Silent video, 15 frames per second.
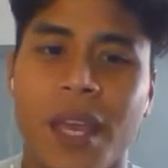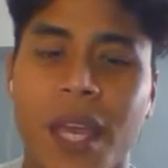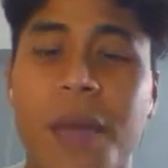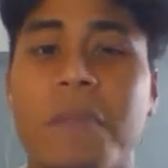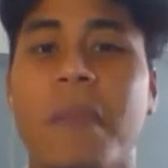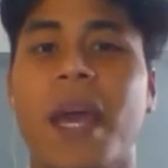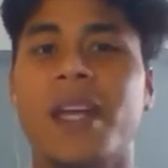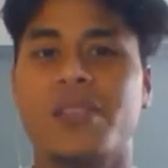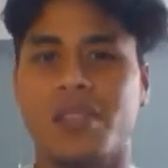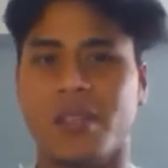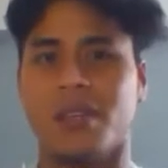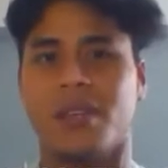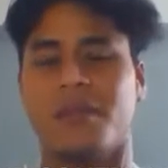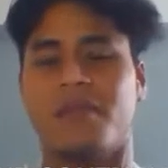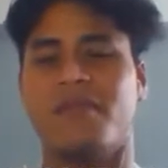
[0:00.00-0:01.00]

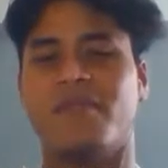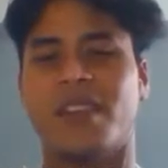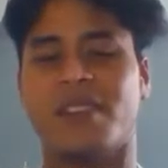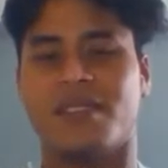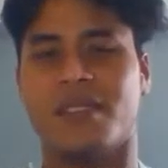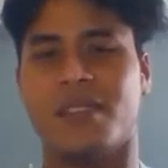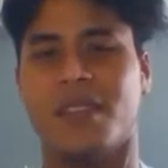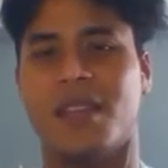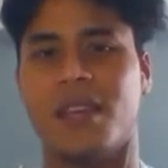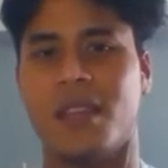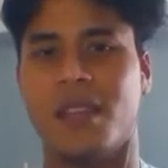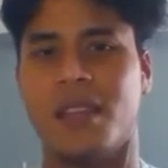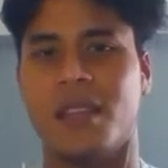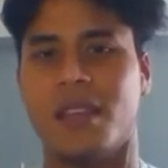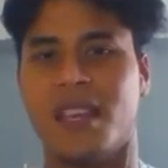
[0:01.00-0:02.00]
Imagine investing
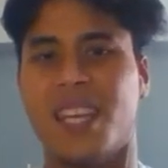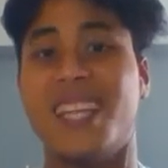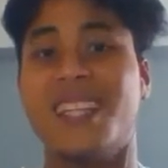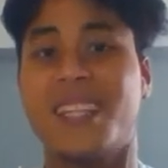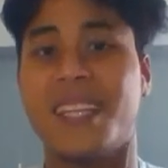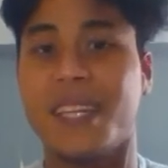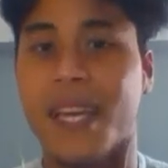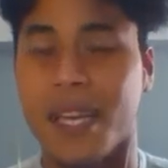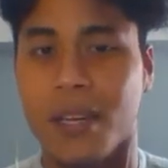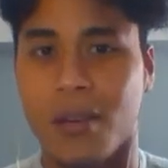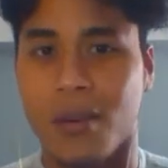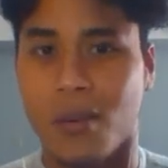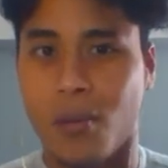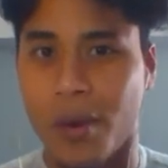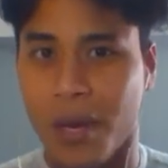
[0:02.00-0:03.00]
in the internet
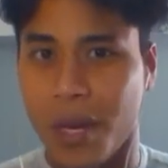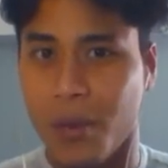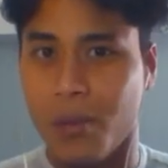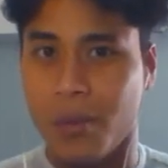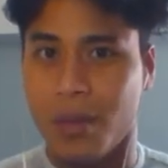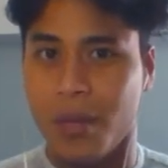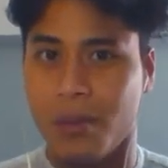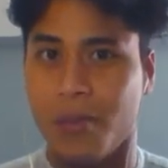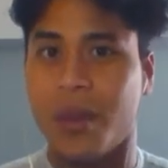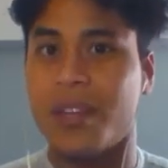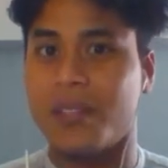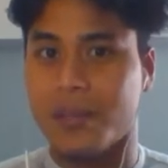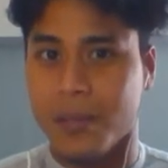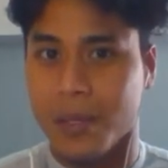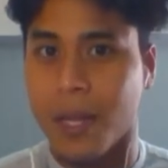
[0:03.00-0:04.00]
when
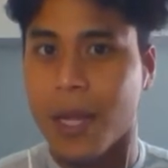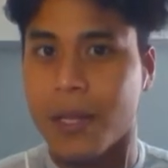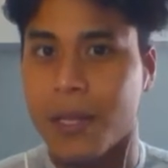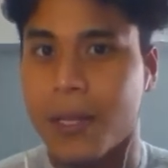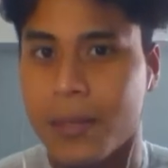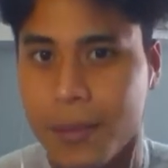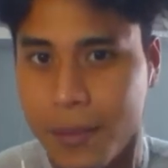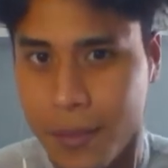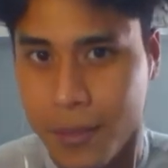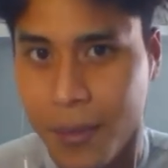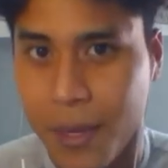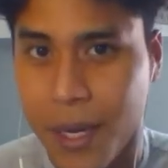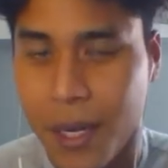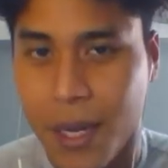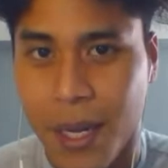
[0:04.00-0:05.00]
it started,
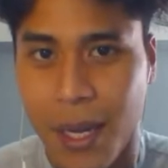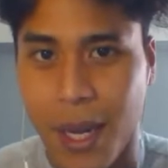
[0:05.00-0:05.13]
right?